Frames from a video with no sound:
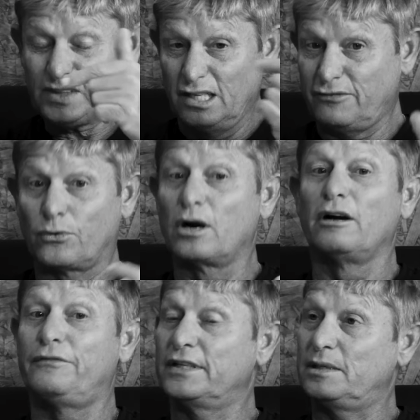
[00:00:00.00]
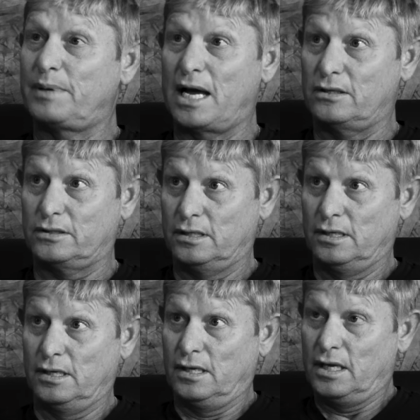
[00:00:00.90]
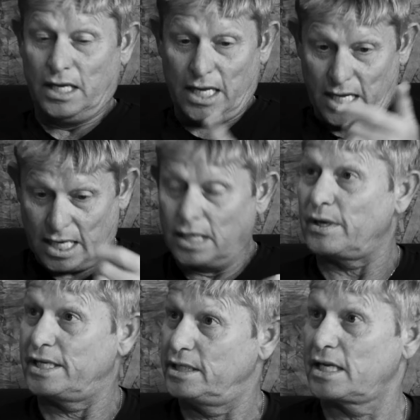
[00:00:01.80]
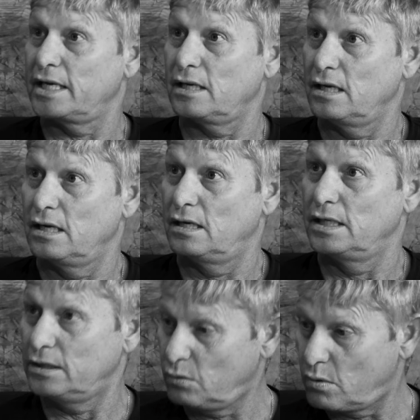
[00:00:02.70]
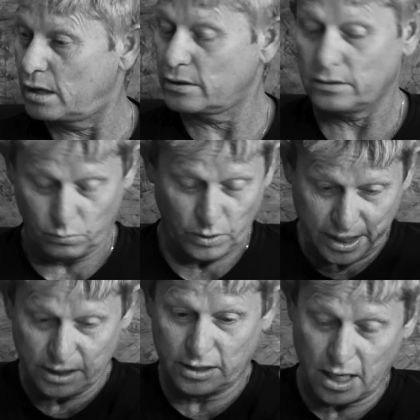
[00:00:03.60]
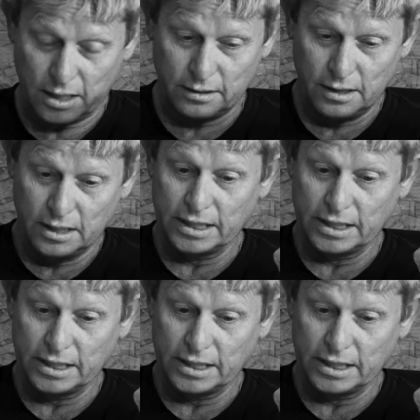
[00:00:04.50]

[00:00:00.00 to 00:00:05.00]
Like four hundred fifty pounds. What? Anyway, he's like in the water with his gun,